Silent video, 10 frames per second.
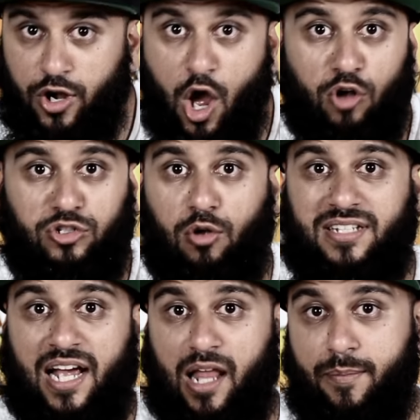no, don't
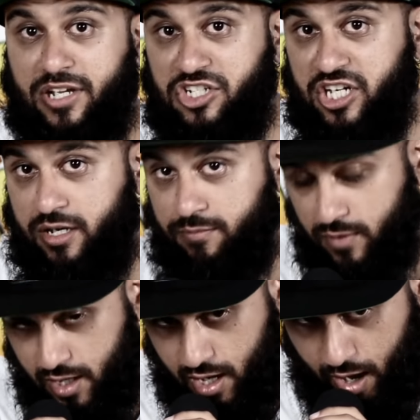tell Ami G.
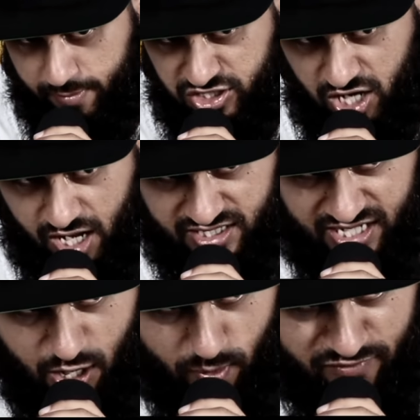Ami John,
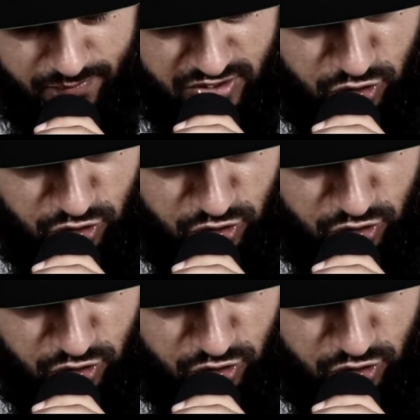stay away from